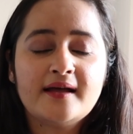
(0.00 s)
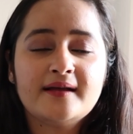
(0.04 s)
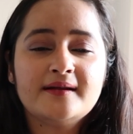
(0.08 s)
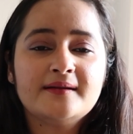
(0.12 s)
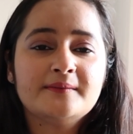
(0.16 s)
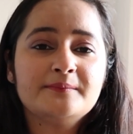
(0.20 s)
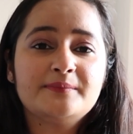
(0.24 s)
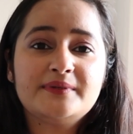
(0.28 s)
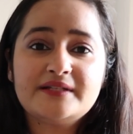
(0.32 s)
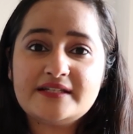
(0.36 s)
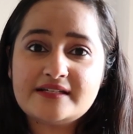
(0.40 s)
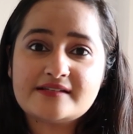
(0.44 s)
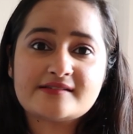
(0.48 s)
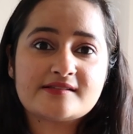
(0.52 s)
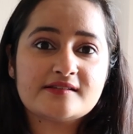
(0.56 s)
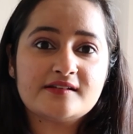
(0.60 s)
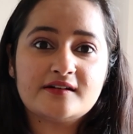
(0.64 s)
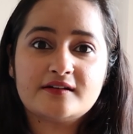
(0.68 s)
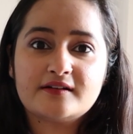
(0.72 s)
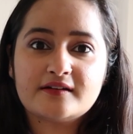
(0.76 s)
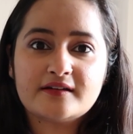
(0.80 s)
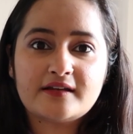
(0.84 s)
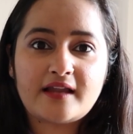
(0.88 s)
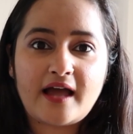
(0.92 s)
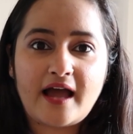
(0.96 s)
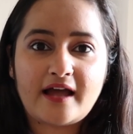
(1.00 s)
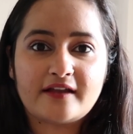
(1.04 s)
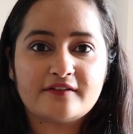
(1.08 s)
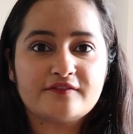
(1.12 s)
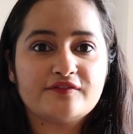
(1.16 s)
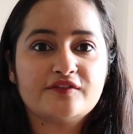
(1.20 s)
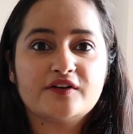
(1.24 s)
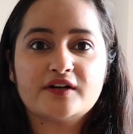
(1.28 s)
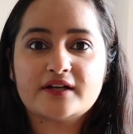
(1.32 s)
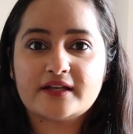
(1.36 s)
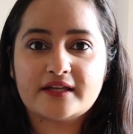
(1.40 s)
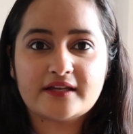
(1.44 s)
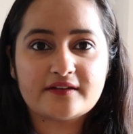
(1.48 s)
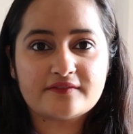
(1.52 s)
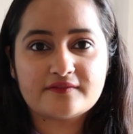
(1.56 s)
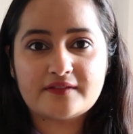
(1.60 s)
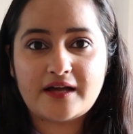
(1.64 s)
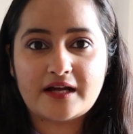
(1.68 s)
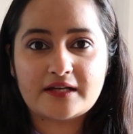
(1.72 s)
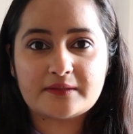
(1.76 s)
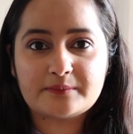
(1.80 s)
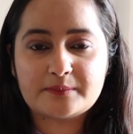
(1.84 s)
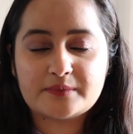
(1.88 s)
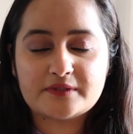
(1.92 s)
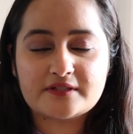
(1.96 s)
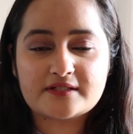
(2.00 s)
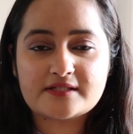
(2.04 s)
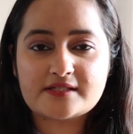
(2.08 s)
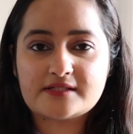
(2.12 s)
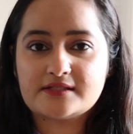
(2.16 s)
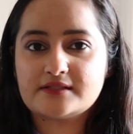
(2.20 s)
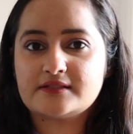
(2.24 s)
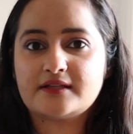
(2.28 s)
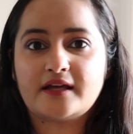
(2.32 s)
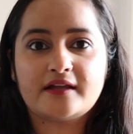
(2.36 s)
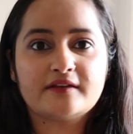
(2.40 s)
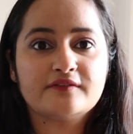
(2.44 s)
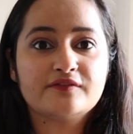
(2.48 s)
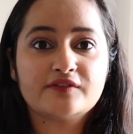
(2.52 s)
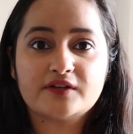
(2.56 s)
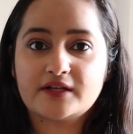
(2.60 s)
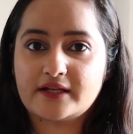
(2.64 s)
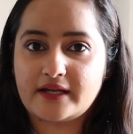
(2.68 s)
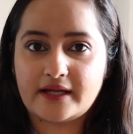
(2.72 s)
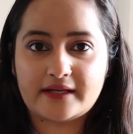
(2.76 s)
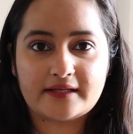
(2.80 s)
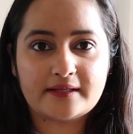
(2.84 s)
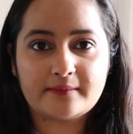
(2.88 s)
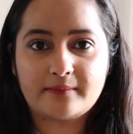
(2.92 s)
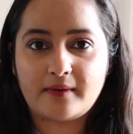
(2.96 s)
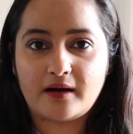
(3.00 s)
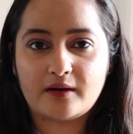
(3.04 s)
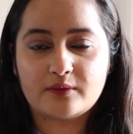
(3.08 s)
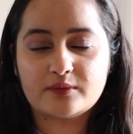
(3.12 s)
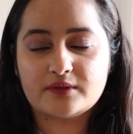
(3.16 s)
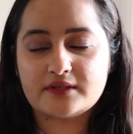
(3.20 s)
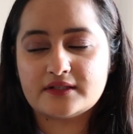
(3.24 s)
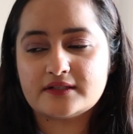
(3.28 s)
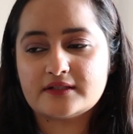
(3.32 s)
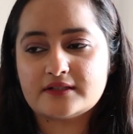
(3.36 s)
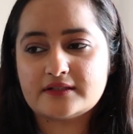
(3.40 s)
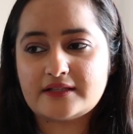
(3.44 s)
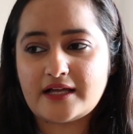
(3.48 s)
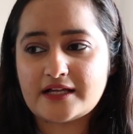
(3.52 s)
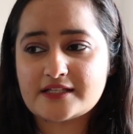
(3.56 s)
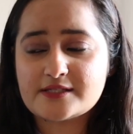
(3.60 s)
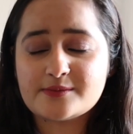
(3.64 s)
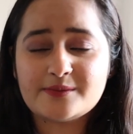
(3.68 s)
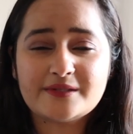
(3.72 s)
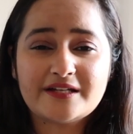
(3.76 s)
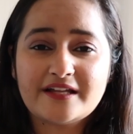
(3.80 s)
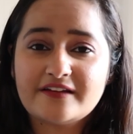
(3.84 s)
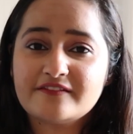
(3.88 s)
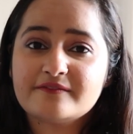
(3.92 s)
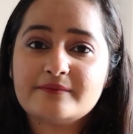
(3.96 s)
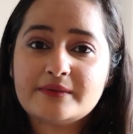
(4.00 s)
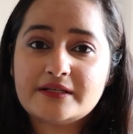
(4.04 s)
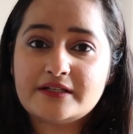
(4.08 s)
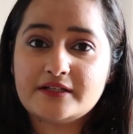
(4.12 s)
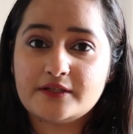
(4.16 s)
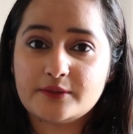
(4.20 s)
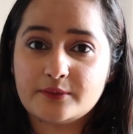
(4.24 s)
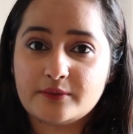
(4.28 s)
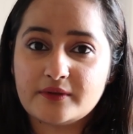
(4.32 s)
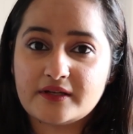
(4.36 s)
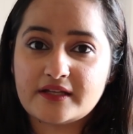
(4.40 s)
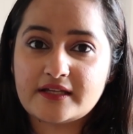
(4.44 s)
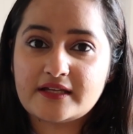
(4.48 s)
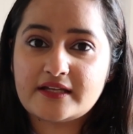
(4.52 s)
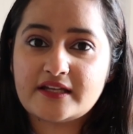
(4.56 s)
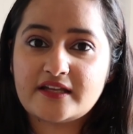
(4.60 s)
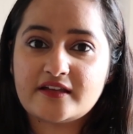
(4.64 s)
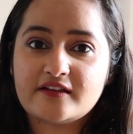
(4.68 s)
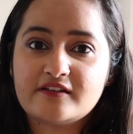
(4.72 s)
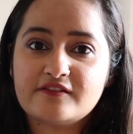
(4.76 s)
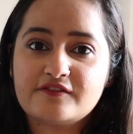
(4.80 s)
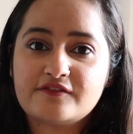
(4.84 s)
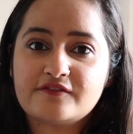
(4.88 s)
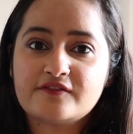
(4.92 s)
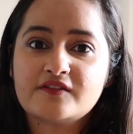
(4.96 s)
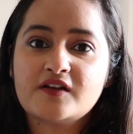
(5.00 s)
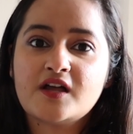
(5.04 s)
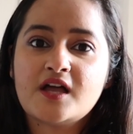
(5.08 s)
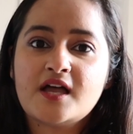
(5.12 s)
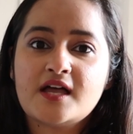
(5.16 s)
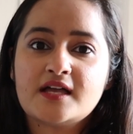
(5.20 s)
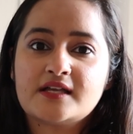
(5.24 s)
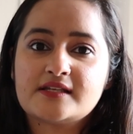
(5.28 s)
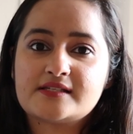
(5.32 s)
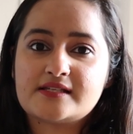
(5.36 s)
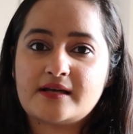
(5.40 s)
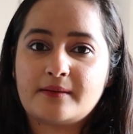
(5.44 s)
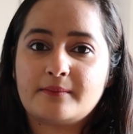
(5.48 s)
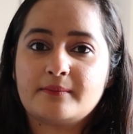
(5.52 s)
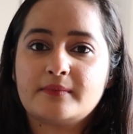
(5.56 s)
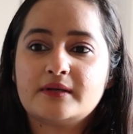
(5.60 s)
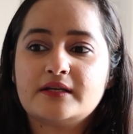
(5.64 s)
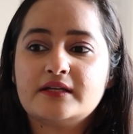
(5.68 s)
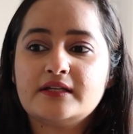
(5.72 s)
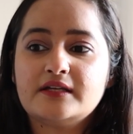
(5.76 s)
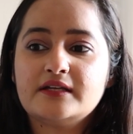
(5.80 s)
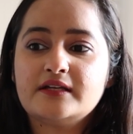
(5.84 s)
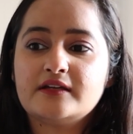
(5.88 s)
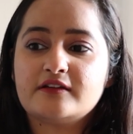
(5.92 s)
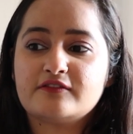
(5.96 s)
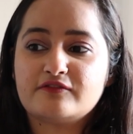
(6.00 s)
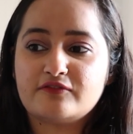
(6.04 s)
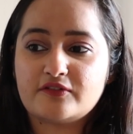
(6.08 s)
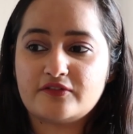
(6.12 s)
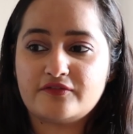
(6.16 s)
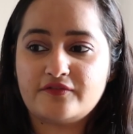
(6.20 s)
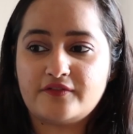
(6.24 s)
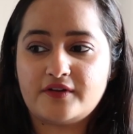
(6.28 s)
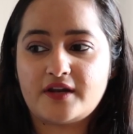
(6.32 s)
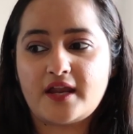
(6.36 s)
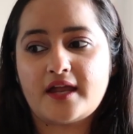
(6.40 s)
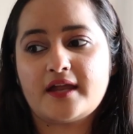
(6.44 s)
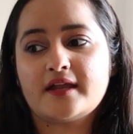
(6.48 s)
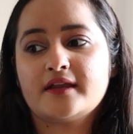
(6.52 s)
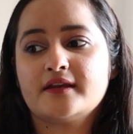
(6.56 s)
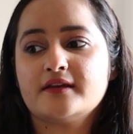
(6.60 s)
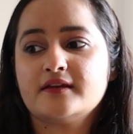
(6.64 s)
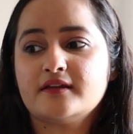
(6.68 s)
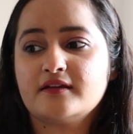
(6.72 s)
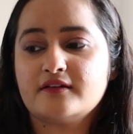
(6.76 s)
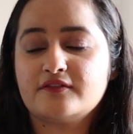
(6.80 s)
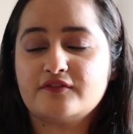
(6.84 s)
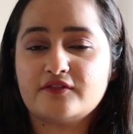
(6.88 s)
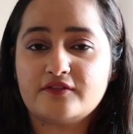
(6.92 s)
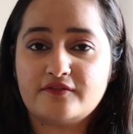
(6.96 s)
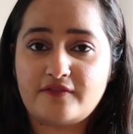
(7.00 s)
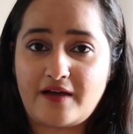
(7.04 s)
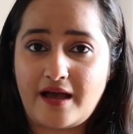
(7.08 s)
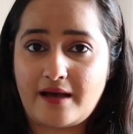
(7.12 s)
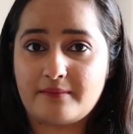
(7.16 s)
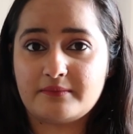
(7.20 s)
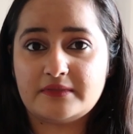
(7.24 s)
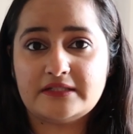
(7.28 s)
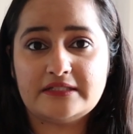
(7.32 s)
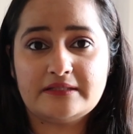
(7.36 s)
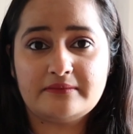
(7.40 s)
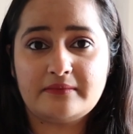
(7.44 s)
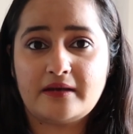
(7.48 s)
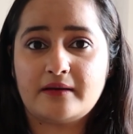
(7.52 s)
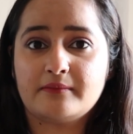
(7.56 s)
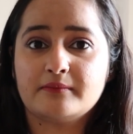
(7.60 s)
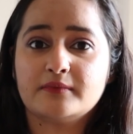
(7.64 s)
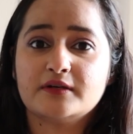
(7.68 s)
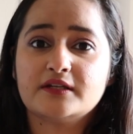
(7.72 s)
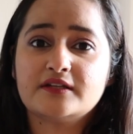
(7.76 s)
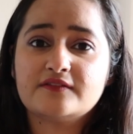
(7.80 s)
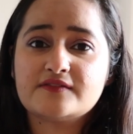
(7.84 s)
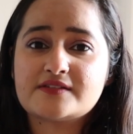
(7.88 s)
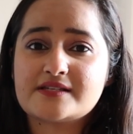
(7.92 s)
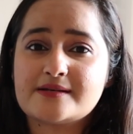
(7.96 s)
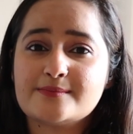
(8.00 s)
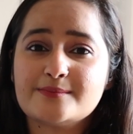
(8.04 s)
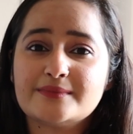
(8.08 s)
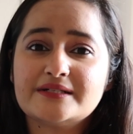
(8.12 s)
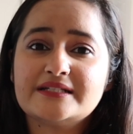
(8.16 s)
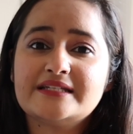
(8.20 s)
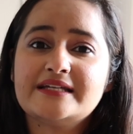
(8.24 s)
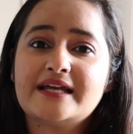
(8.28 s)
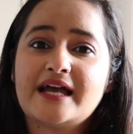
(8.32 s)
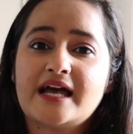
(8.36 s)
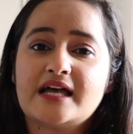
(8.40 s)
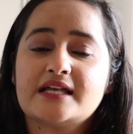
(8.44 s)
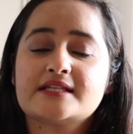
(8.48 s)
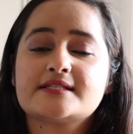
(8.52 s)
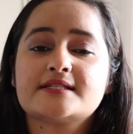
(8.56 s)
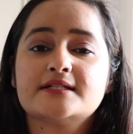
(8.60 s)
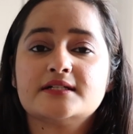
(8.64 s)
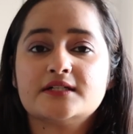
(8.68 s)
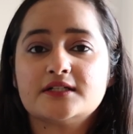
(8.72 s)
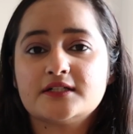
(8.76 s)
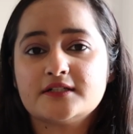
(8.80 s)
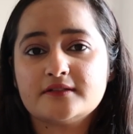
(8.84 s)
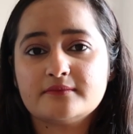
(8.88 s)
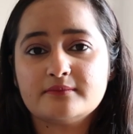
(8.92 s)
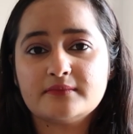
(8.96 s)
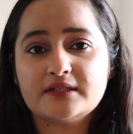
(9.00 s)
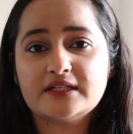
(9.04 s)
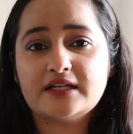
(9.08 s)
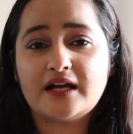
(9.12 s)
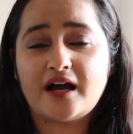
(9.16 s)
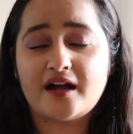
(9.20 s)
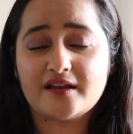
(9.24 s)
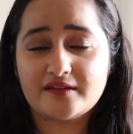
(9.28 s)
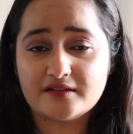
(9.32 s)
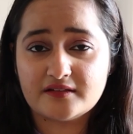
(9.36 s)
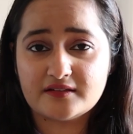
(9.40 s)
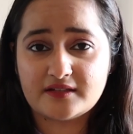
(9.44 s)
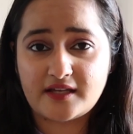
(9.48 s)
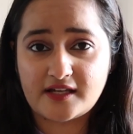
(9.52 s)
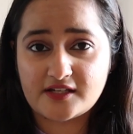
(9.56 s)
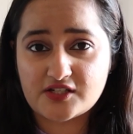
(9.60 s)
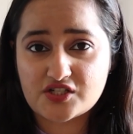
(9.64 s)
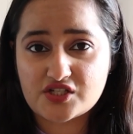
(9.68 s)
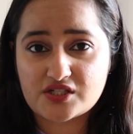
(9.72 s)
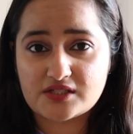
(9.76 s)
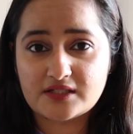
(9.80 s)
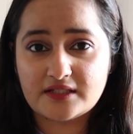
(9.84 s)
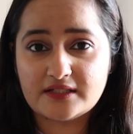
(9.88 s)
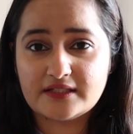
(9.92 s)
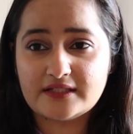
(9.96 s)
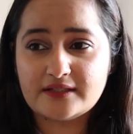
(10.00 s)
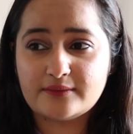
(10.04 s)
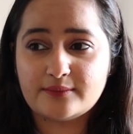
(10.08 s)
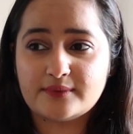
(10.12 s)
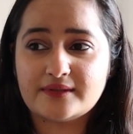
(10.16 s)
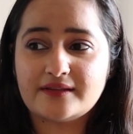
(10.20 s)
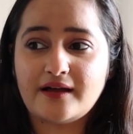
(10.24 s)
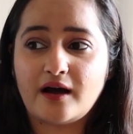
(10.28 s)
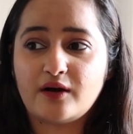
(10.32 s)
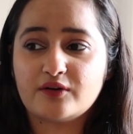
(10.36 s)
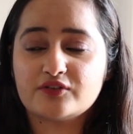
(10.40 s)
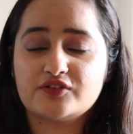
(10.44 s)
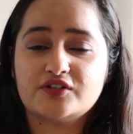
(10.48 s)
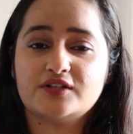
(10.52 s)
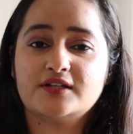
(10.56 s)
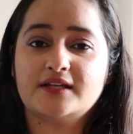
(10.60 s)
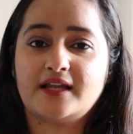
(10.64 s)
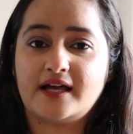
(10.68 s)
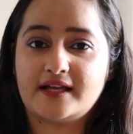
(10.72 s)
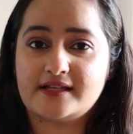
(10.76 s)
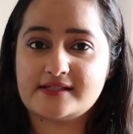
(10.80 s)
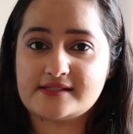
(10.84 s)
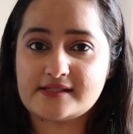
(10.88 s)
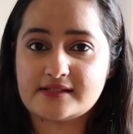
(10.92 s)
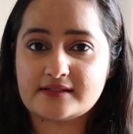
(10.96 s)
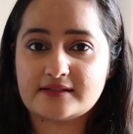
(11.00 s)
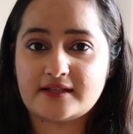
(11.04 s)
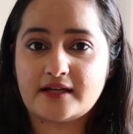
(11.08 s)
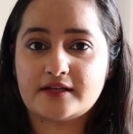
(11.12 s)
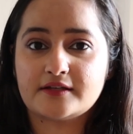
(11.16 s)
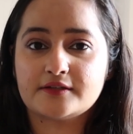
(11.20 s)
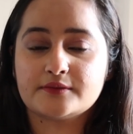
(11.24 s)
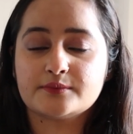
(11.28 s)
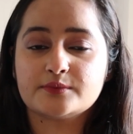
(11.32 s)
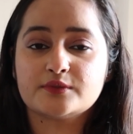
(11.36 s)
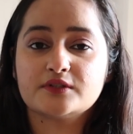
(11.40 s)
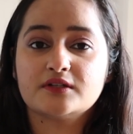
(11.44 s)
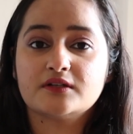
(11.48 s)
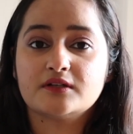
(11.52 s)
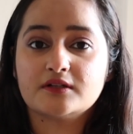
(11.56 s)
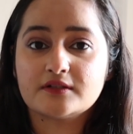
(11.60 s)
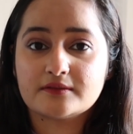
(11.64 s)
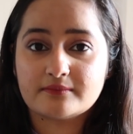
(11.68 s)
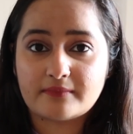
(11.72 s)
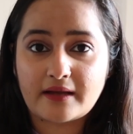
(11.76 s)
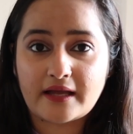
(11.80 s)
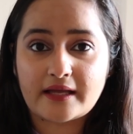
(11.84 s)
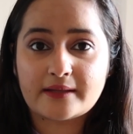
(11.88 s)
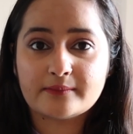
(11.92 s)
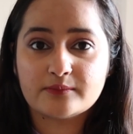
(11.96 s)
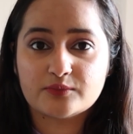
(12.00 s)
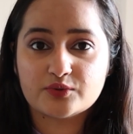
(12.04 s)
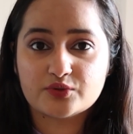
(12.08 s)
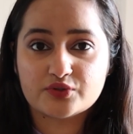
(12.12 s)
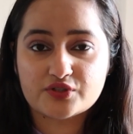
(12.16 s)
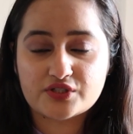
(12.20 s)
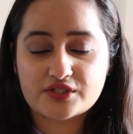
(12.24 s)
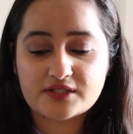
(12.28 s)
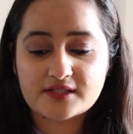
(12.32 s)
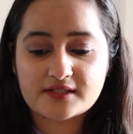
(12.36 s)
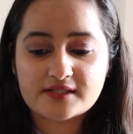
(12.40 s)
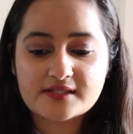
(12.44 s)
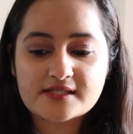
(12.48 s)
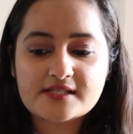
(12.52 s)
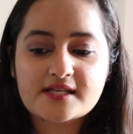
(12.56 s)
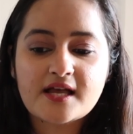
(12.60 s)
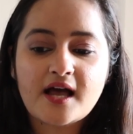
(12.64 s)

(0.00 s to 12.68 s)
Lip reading: please learn and forgive that person and forget about it. That's what I've been doing. If a friend, if a family member, if somebody has hurt me unintentionally without realizing that it would hurt my emotions,